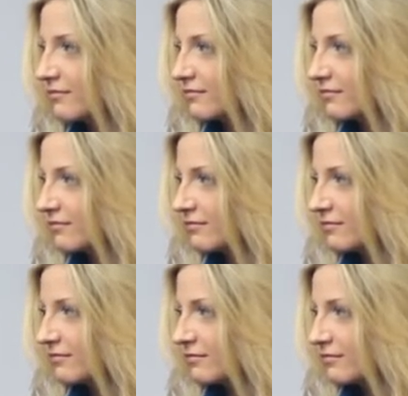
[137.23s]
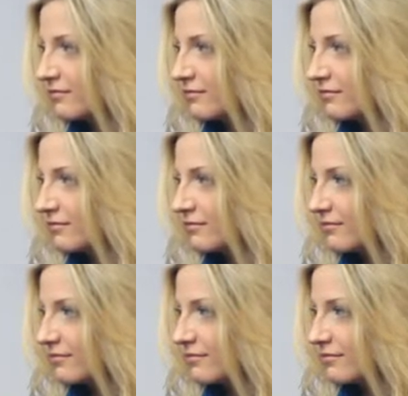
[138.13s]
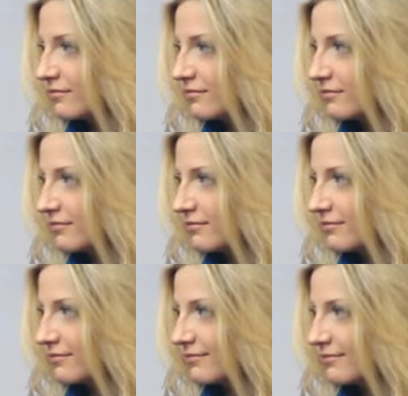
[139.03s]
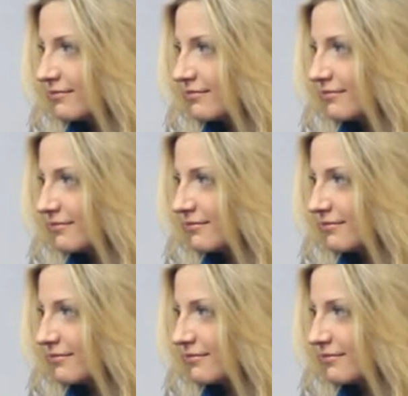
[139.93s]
The person shown says nothing.